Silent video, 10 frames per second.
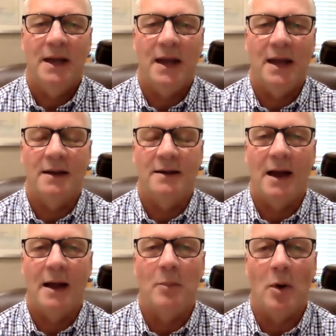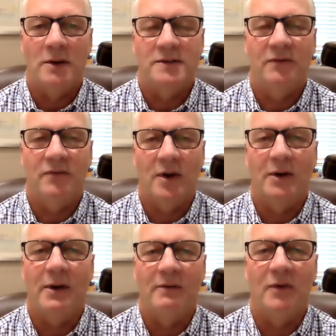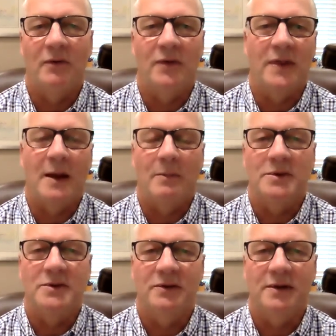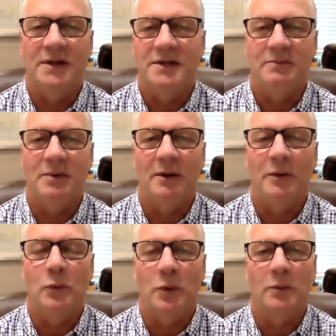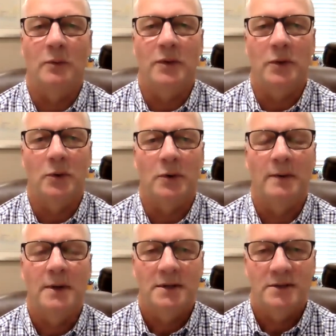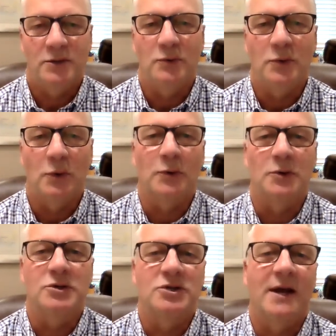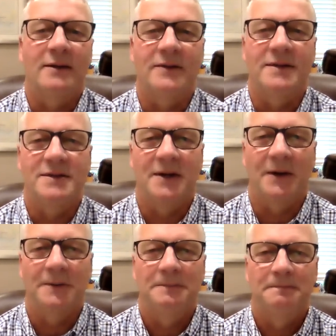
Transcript: And I'm also very grateful for the opportunity to be able to work with your student or your child this year.